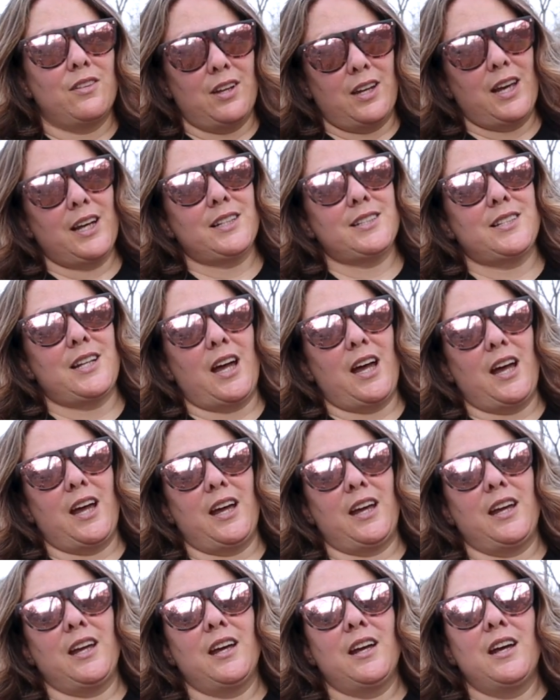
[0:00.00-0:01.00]
the next
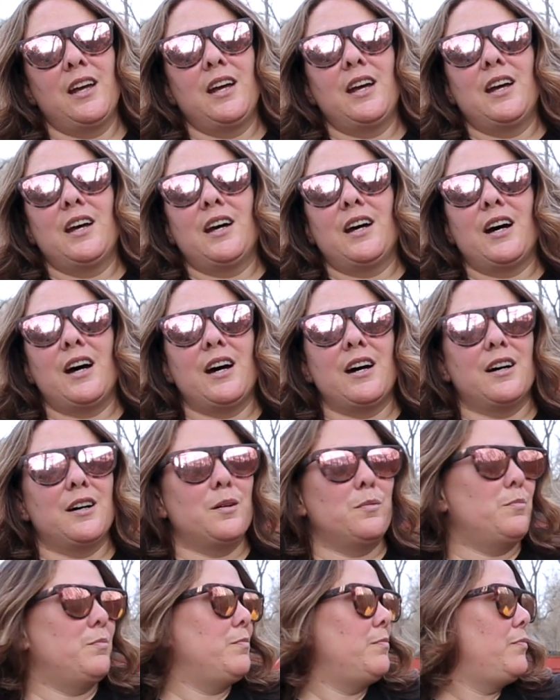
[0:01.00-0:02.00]
day,
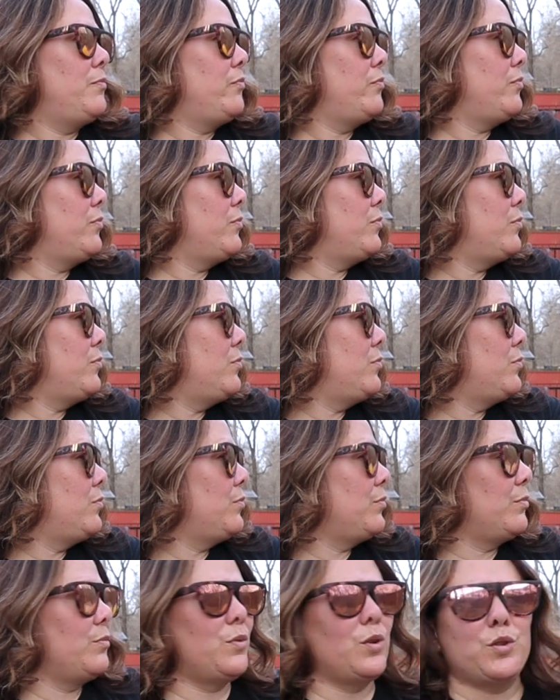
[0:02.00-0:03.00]
um,
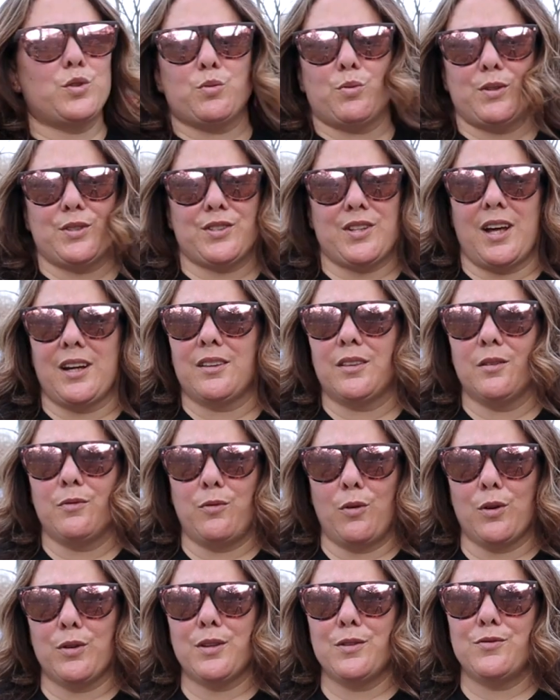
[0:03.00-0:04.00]
which was like the
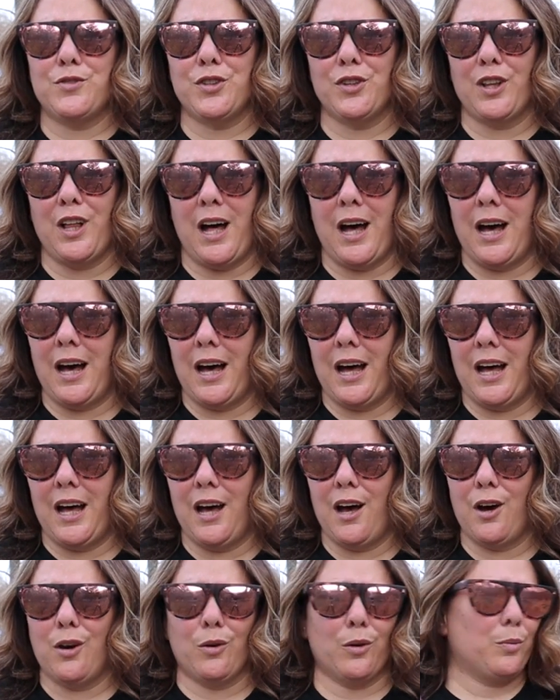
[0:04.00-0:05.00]
4th of
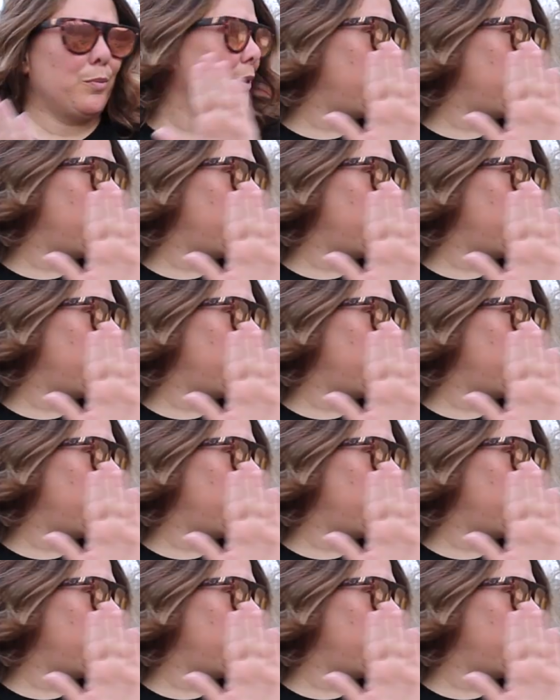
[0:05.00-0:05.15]
July or